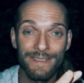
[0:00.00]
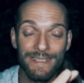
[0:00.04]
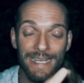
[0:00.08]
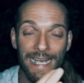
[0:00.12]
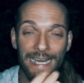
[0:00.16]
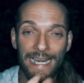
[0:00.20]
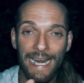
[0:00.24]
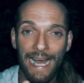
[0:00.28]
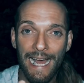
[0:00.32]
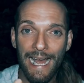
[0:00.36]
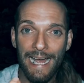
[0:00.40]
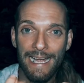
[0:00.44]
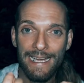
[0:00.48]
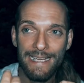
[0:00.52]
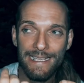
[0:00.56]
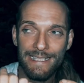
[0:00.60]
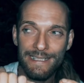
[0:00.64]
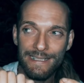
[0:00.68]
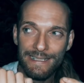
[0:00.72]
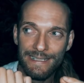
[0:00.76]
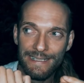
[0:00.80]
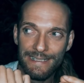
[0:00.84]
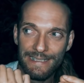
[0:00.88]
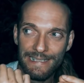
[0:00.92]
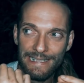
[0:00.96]
And I,
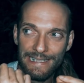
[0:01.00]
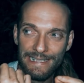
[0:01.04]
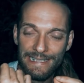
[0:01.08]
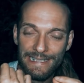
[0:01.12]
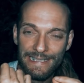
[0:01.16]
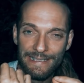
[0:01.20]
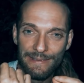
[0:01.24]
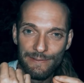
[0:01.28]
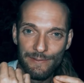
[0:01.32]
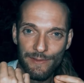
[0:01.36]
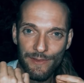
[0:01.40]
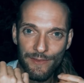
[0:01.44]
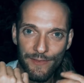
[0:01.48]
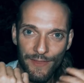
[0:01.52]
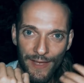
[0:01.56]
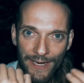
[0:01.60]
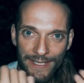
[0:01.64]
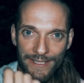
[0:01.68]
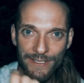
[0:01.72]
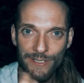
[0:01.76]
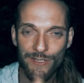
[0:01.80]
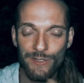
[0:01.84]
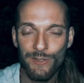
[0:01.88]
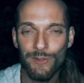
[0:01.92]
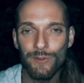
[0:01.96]

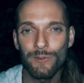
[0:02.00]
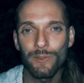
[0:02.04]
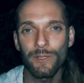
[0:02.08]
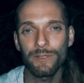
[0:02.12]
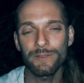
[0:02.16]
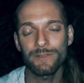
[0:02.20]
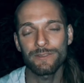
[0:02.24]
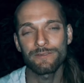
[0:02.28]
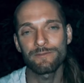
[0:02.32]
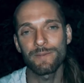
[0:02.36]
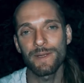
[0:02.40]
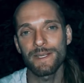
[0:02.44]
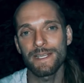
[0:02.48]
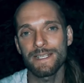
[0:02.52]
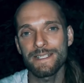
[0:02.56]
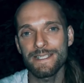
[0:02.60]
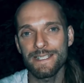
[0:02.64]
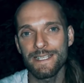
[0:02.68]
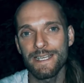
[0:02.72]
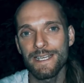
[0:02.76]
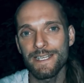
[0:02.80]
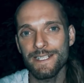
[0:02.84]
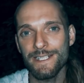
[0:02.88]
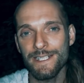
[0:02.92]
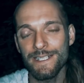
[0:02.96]
thanks to lots of
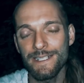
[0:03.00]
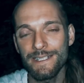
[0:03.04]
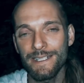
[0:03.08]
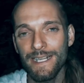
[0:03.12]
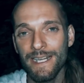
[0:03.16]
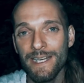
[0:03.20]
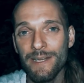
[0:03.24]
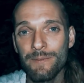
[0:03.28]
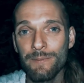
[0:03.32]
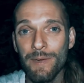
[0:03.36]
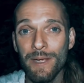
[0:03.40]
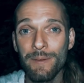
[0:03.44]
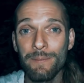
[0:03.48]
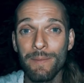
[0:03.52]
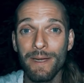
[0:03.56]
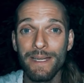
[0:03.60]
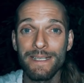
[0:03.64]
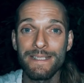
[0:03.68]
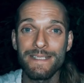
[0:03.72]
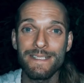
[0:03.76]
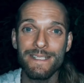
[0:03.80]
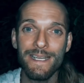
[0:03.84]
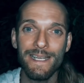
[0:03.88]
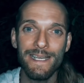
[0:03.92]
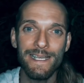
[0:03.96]
meditation and getting my
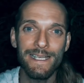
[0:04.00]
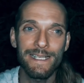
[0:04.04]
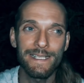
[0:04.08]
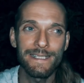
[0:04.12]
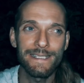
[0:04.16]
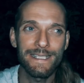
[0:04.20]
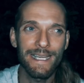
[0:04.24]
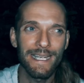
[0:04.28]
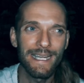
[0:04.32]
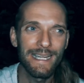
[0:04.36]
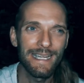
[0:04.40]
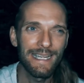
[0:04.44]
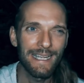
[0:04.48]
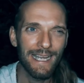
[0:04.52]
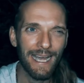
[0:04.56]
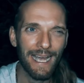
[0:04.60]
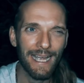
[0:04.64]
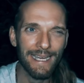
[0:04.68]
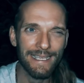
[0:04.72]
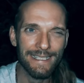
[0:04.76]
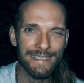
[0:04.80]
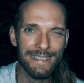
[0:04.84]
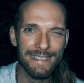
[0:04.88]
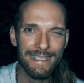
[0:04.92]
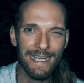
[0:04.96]
mind silent, I
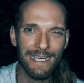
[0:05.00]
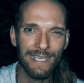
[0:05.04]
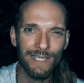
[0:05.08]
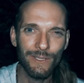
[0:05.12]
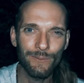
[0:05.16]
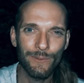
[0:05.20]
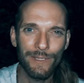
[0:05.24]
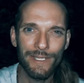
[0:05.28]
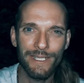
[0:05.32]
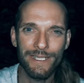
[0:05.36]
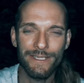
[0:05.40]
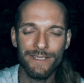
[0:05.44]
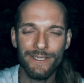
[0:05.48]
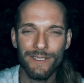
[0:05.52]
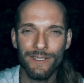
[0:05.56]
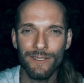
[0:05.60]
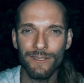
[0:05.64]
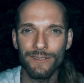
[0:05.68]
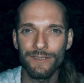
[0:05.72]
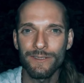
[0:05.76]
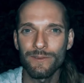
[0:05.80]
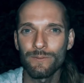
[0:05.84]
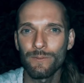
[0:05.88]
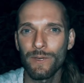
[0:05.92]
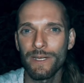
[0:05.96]
can tell when it's
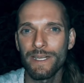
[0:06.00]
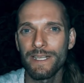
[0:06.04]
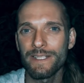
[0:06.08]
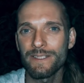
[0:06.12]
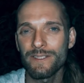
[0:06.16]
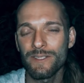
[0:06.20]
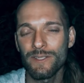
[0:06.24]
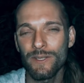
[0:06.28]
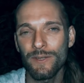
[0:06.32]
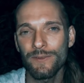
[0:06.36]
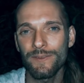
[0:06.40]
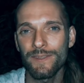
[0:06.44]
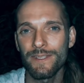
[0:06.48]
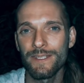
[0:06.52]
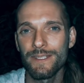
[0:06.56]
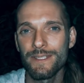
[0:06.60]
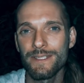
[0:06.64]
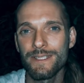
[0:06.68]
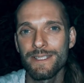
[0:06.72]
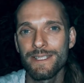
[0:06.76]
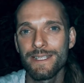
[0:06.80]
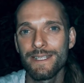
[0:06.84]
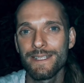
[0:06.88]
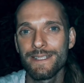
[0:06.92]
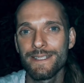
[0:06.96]
God and when it's not these
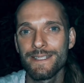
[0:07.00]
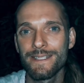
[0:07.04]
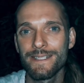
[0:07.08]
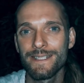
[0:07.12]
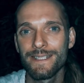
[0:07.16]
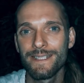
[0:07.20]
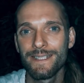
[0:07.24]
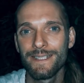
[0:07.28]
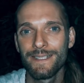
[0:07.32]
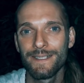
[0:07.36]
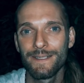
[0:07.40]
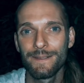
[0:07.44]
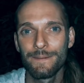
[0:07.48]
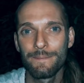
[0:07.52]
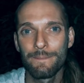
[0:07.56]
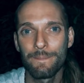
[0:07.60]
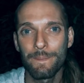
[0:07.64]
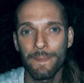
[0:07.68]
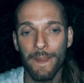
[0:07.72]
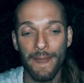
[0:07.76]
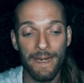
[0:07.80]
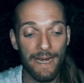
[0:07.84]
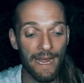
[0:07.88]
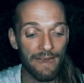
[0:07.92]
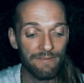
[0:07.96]
days.
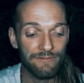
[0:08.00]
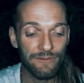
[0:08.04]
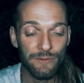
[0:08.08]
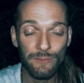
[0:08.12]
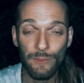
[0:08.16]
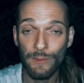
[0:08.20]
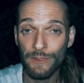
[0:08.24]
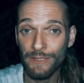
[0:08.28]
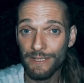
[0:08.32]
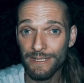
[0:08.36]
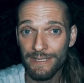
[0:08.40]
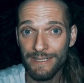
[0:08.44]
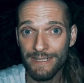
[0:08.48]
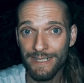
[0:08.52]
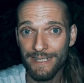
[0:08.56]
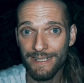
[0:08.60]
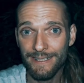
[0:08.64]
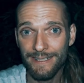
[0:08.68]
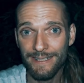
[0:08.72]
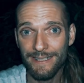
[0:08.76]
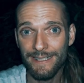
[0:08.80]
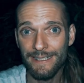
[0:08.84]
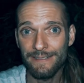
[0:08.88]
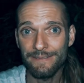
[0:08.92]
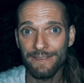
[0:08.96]
And everyone can get
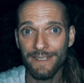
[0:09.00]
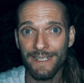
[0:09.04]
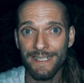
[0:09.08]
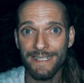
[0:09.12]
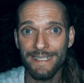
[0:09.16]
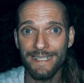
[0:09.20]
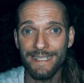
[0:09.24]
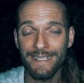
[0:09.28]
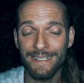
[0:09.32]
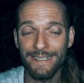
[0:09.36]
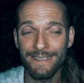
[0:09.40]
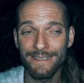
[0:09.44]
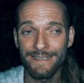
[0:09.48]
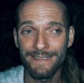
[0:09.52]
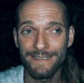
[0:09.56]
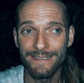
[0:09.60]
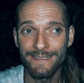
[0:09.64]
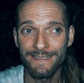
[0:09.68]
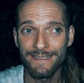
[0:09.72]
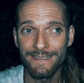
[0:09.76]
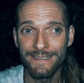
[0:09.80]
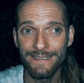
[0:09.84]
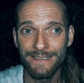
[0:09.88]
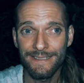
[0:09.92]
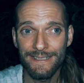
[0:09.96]
there if I can.
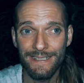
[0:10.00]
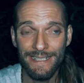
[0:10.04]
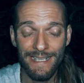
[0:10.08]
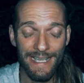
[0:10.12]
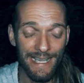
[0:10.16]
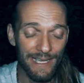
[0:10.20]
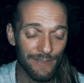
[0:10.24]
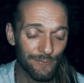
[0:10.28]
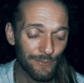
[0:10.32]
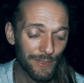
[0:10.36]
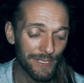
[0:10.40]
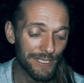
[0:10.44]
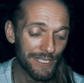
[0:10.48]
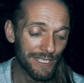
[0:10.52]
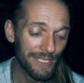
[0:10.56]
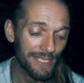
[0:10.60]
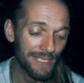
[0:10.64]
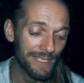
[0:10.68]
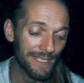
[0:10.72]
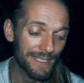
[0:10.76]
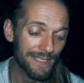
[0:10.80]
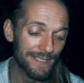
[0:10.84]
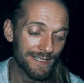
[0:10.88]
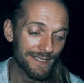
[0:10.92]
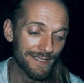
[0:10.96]
In which
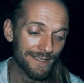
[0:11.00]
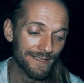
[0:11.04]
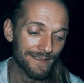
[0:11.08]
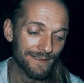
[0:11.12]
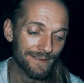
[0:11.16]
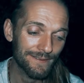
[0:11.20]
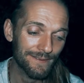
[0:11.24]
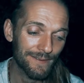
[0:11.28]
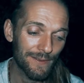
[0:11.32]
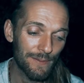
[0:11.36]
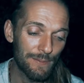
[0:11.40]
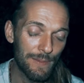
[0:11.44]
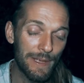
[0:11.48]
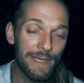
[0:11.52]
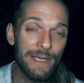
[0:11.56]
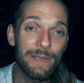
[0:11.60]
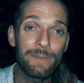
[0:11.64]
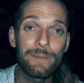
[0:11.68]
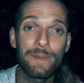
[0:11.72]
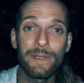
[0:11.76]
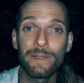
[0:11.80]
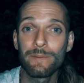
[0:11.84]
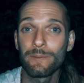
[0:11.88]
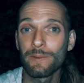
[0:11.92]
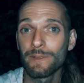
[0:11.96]
case, many
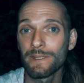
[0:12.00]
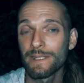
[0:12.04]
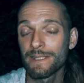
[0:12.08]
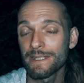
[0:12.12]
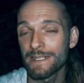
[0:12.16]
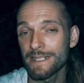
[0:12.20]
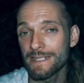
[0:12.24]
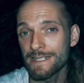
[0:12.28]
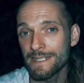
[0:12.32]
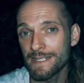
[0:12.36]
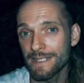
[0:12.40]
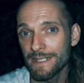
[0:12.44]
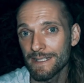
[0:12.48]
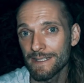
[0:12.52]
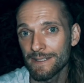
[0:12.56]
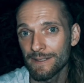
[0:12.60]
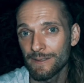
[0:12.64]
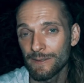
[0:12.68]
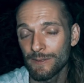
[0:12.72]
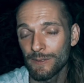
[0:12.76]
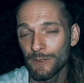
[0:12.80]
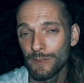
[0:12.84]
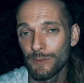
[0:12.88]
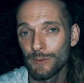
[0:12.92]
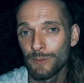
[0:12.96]
people, like I say,
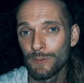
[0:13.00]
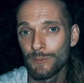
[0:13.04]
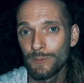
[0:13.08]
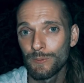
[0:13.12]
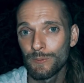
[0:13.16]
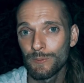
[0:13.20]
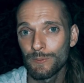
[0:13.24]
who